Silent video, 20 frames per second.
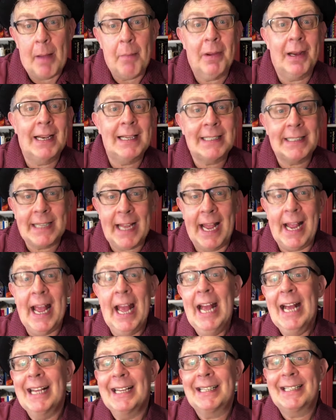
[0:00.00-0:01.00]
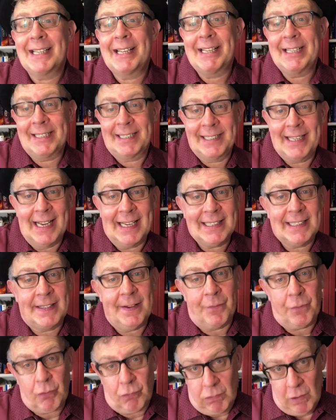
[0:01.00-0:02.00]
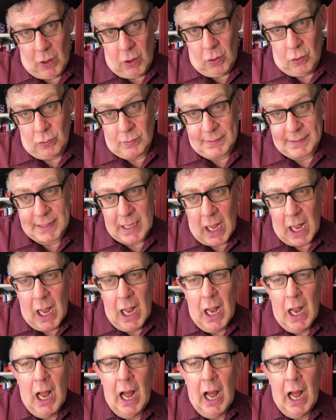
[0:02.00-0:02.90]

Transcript: but I'm going to say Six of Crows.